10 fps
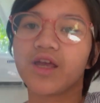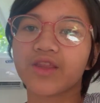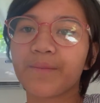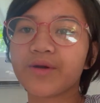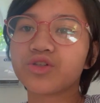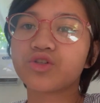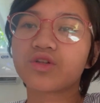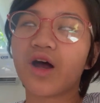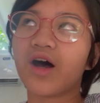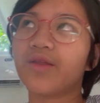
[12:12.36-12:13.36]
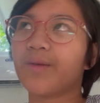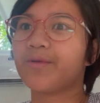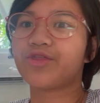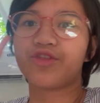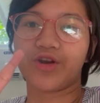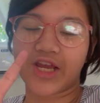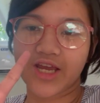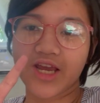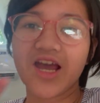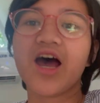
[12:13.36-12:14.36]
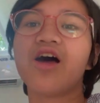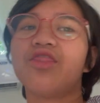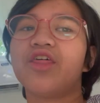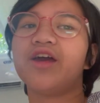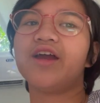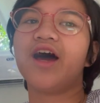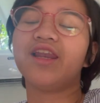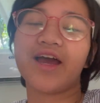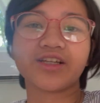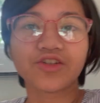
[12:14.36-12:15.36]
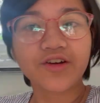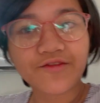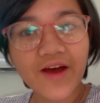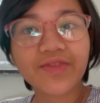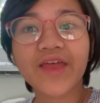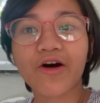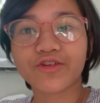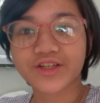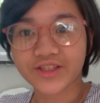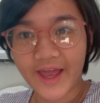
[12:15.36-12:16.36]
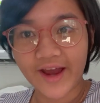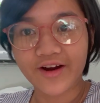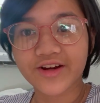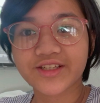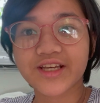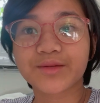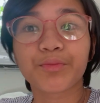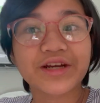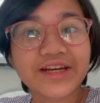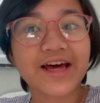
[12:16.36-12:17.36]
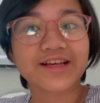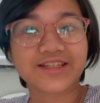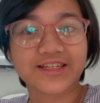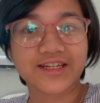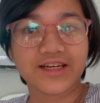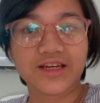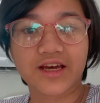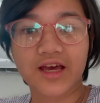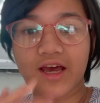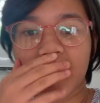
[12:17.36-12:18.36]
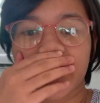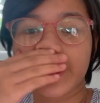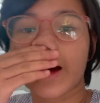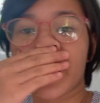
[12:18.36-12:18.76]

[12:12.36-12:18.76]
Number three, the electric fan downstairs is pretty dusty, and